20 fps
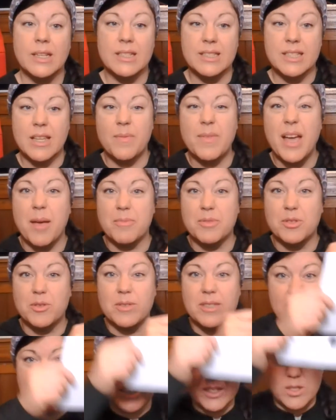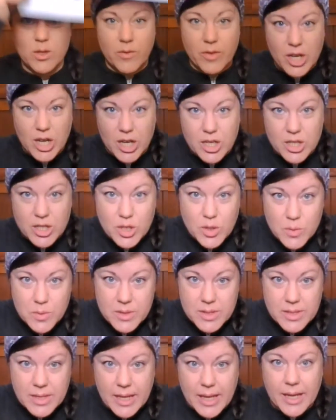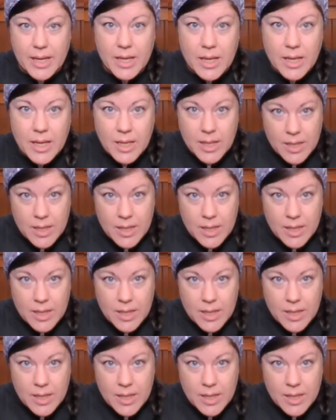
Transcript: Sometimes you see these over cartoons, like